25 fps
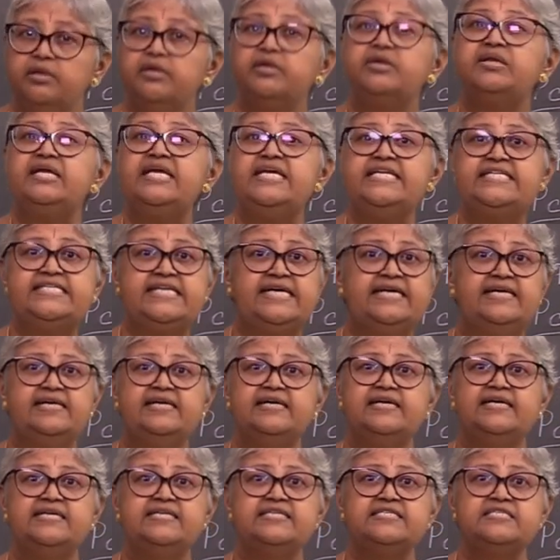
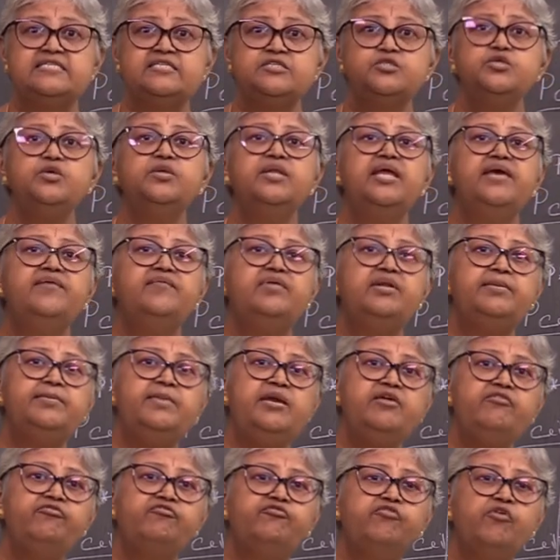retailers. So they will
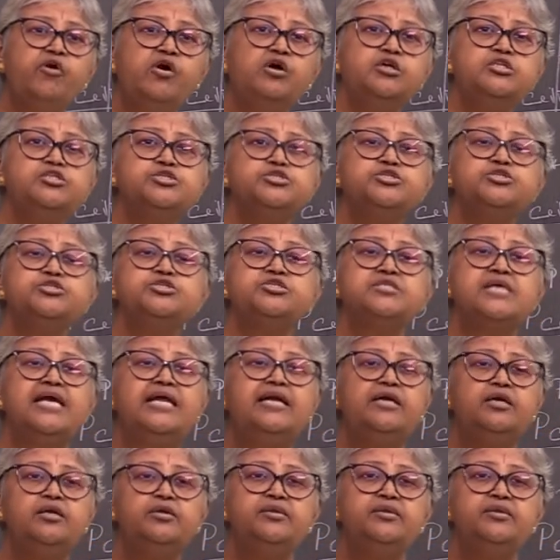be forced to sell